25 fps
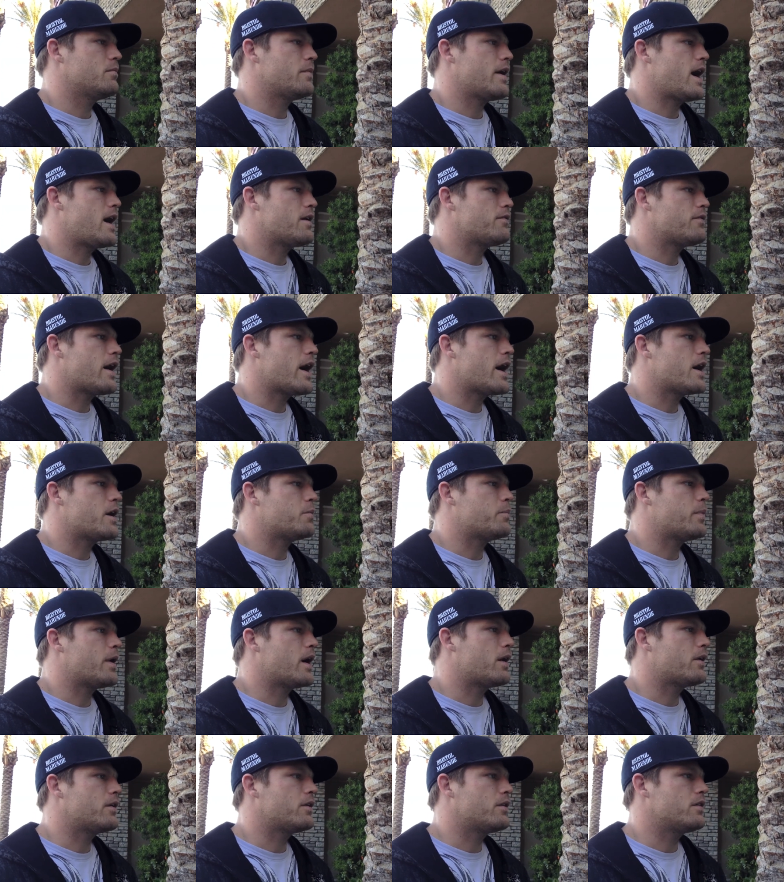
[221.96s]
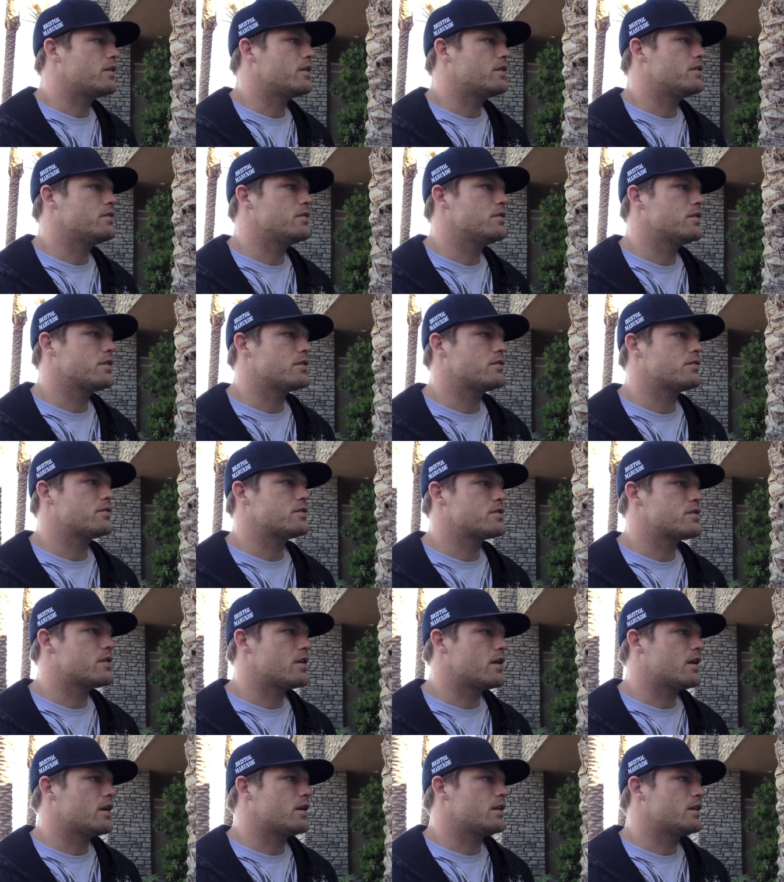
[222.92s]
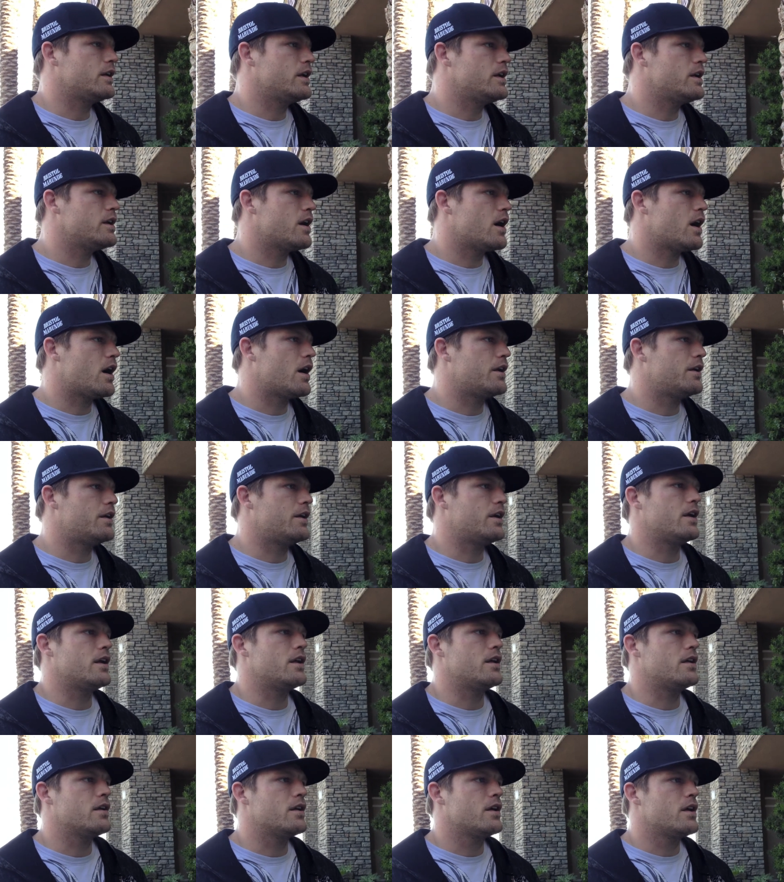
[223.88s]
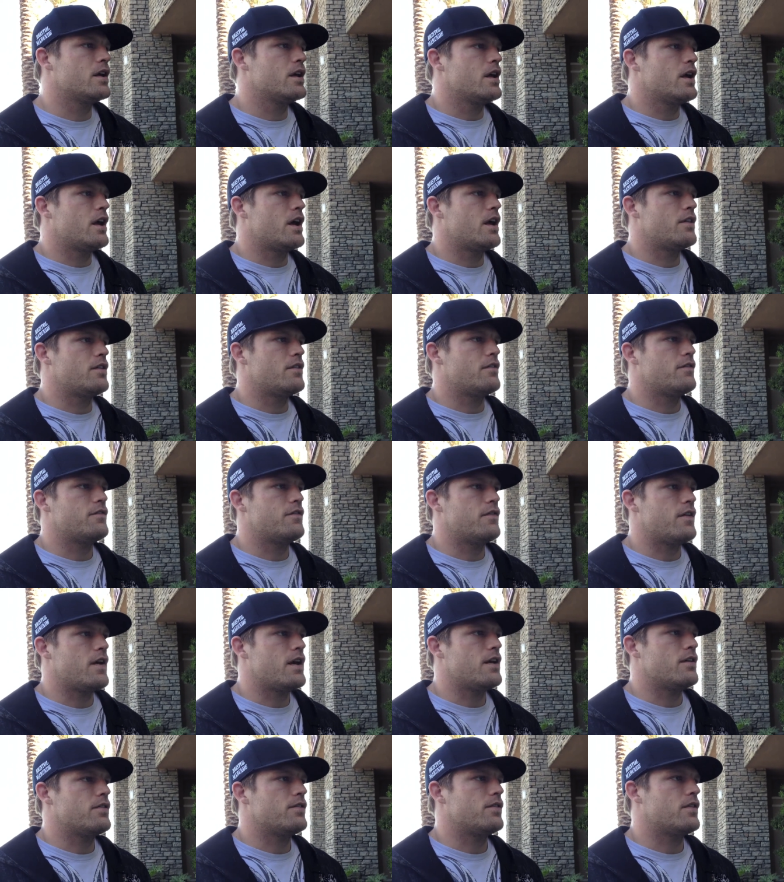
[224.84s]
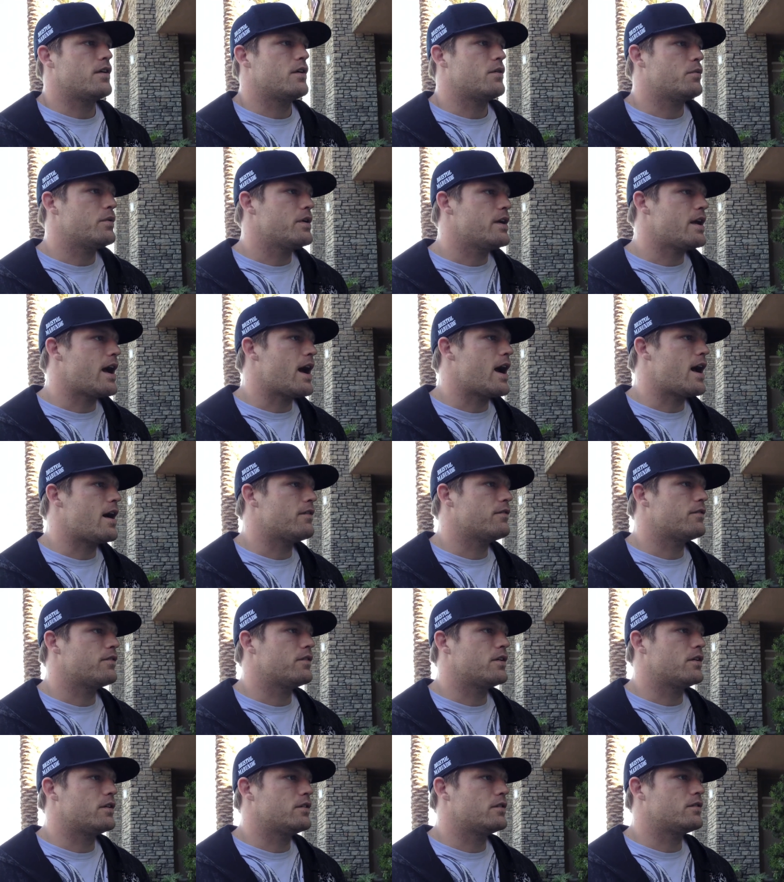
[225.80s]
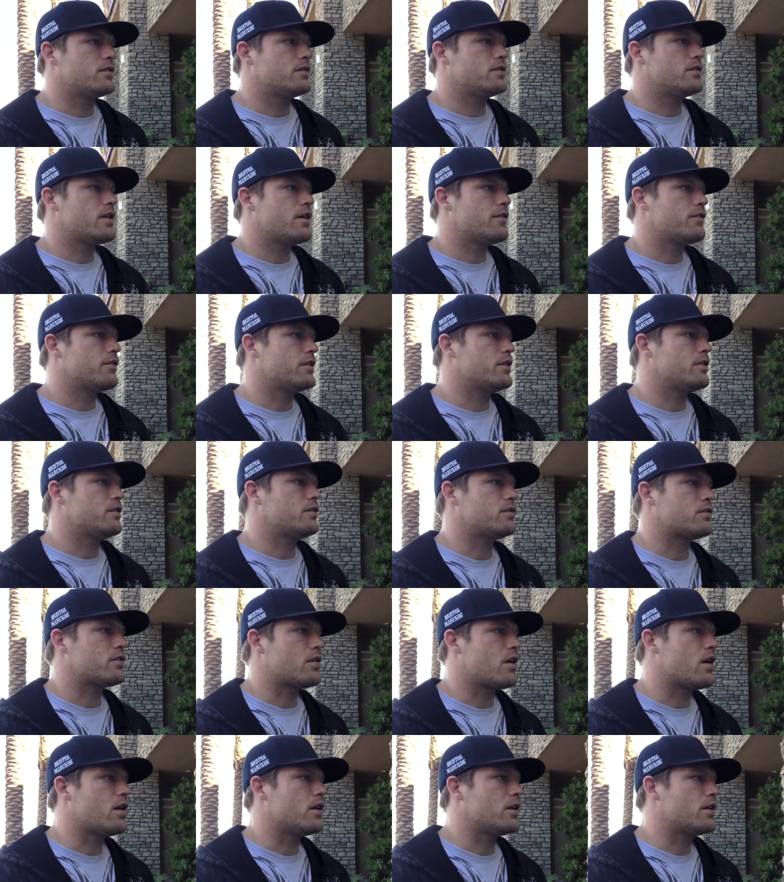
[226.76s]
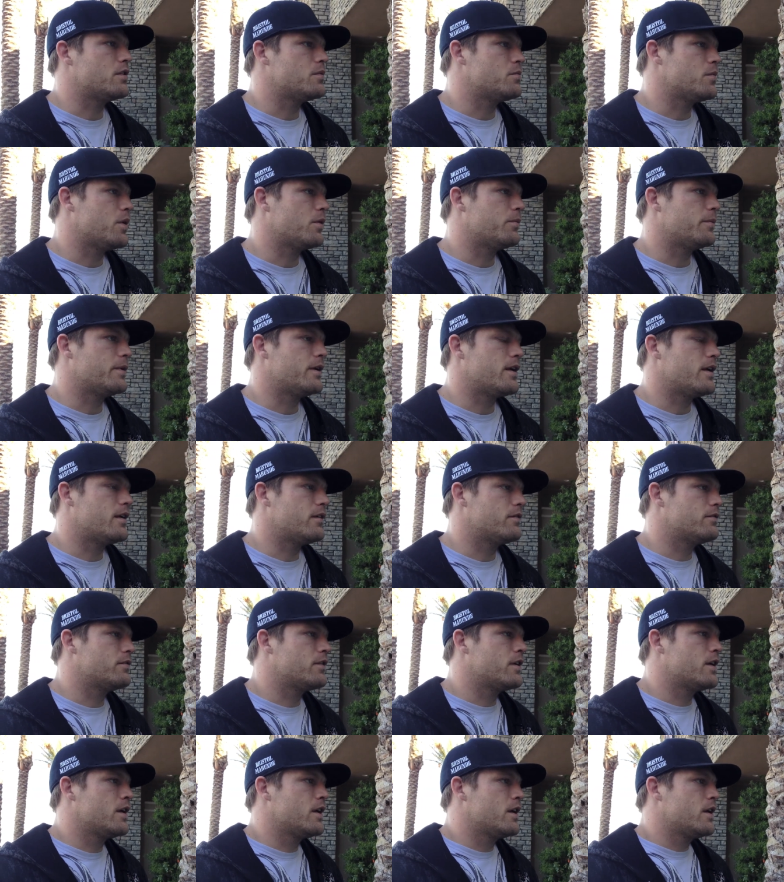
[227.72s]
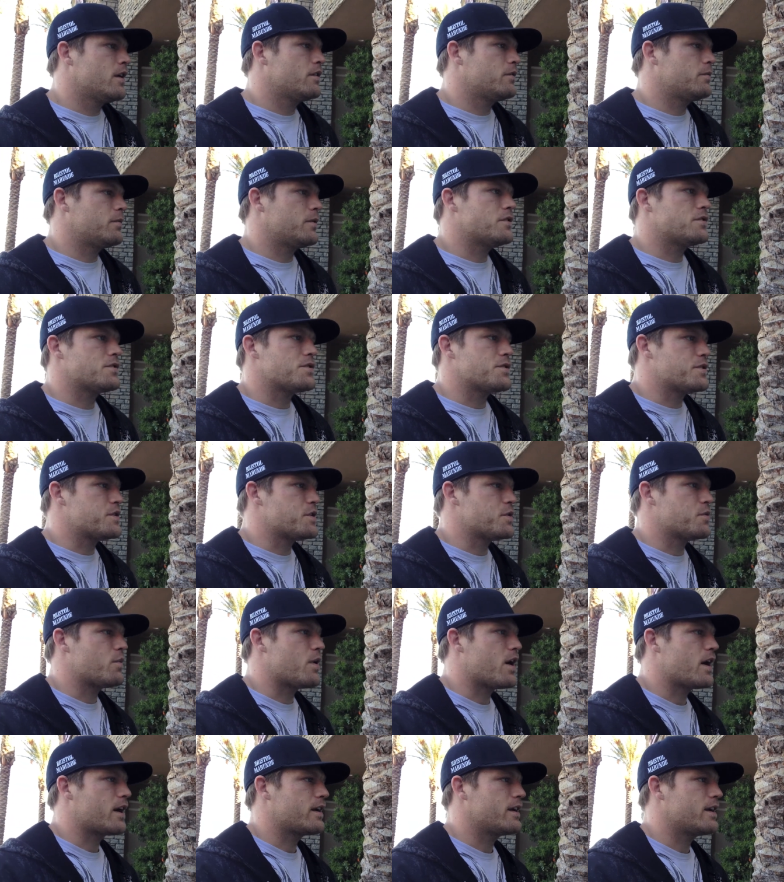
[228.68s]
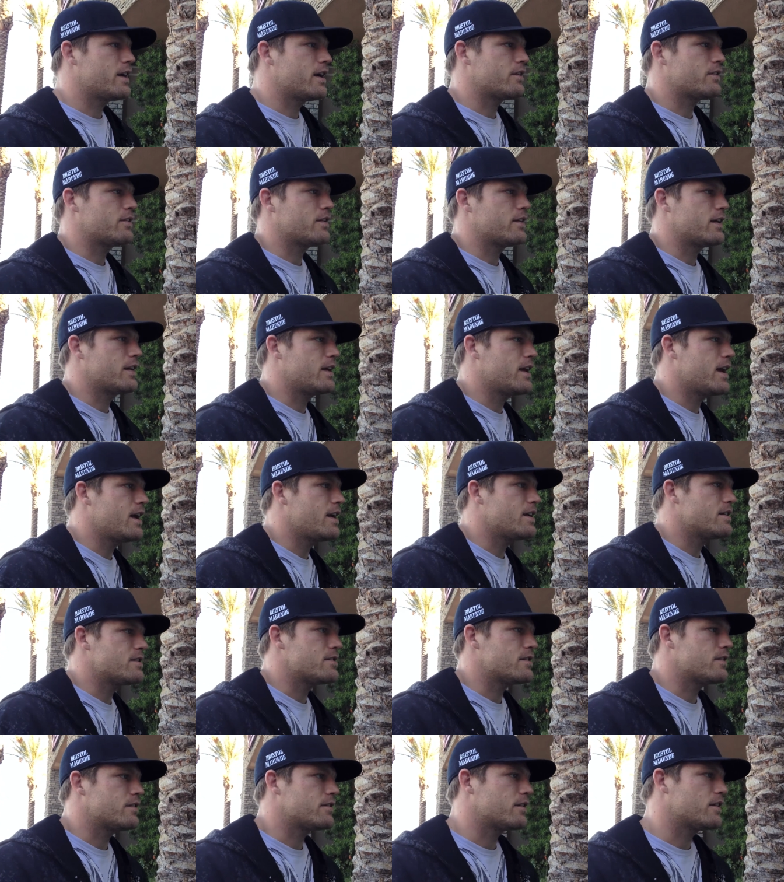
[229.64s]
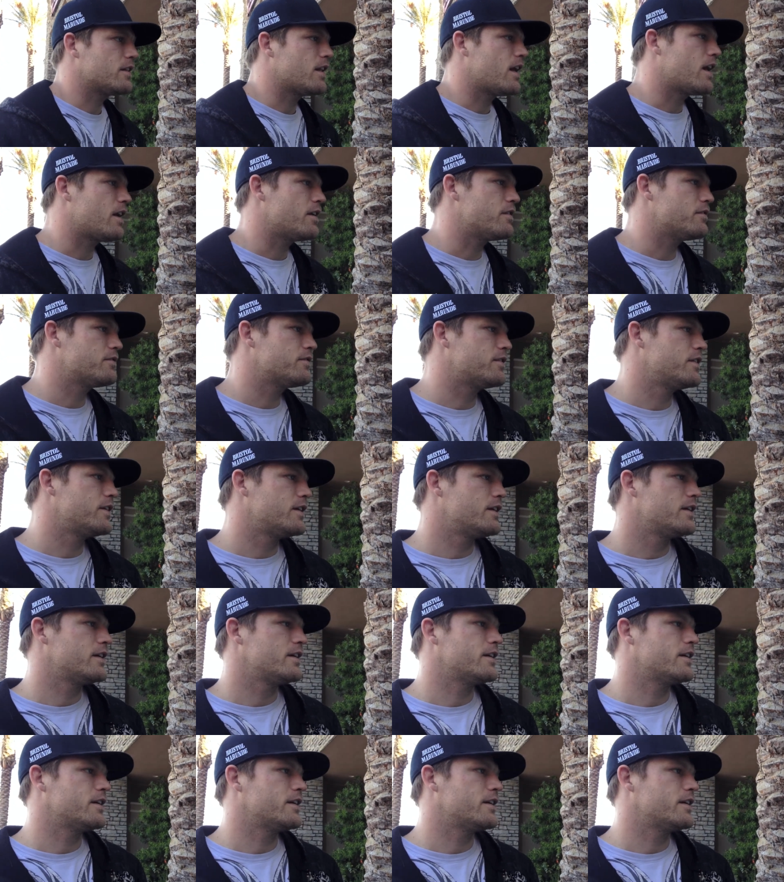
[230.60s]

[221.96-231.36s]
have a higher power that you can lean on, and the faith that we have is definitely strong in the moment of, especially when you're walking out to the cage. There's a lot of,